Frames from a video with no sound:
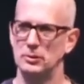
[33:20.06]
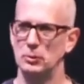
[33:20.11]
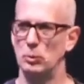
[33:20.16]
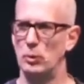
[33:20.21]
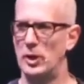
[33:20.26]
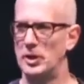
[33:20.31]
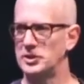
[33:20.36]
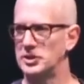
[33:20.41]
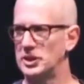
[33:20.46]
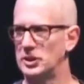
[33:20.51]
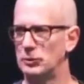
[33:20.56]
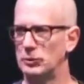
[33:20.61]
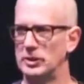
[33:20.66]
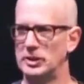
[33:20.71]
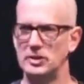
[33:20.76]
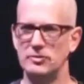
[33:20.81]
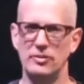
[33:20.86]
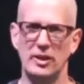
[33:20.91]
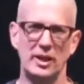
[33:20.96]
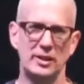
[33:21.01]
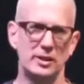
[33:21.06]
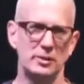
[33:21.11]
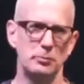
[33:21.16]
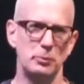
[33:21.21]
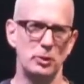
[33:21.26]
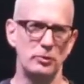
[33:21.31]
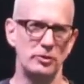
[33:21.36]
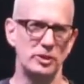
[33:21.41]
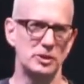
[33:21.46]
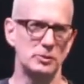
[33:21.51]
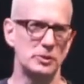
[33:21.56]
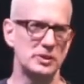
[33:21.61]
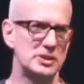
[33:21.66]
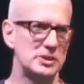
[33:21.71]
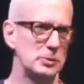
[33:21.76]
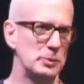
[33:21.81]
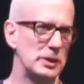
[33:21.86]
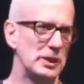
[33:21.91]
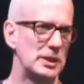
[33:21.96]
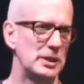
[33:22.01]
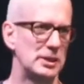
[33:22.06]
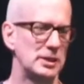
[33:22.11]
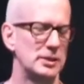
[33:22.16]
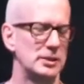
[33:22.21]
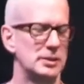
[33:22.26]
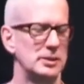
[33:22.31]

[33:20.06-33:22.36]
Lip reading: watching really violent movies once a week.